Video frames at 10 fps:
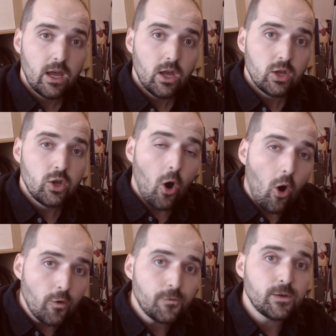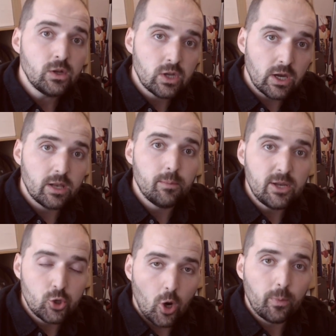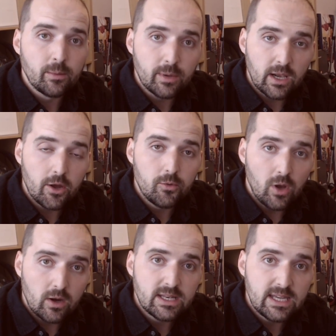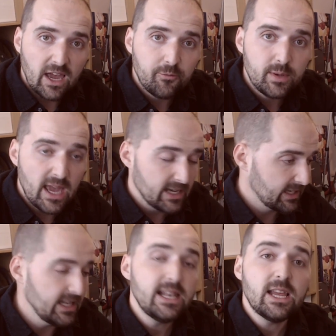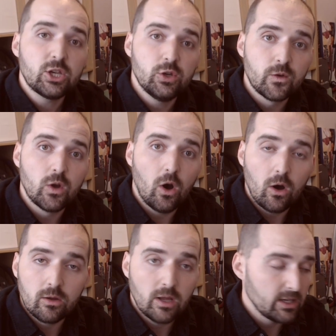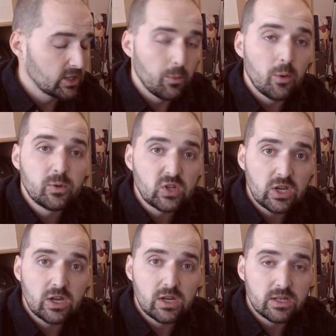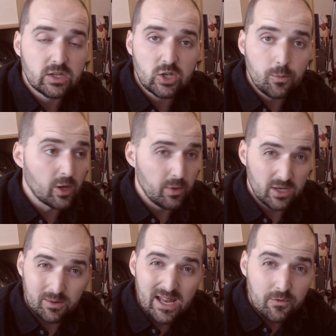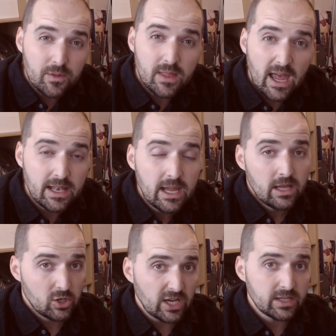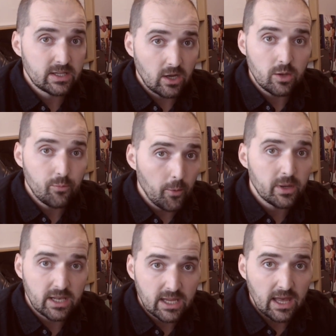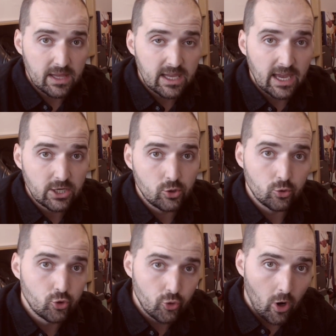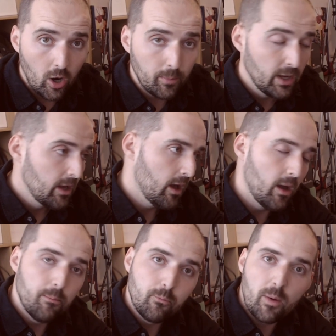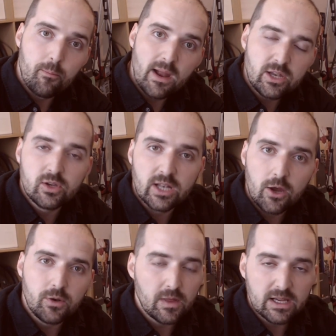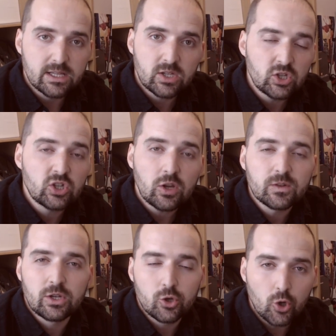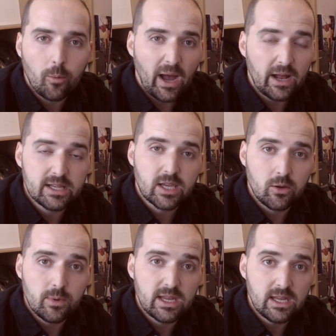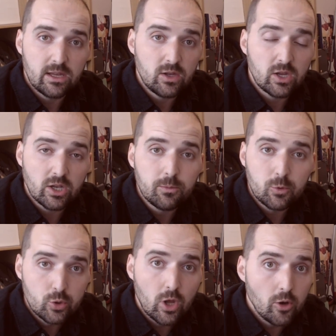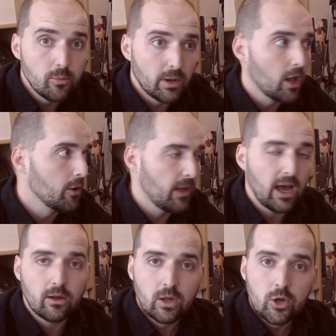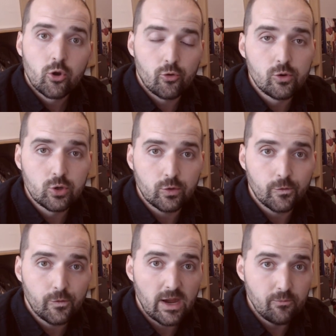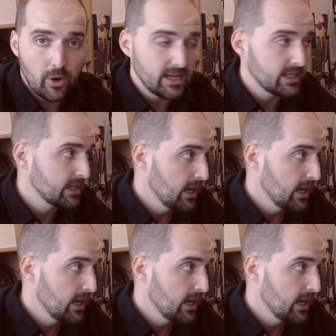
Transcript: you're often going to be dropping below 90 FPS, unless you've got some absurd supercomputer. And even then, chances are you're probably going to get the occasional drop when menus load and things. It's just stuff's going to drop out, and it's going to be, you're going to go below that crucial frame rate.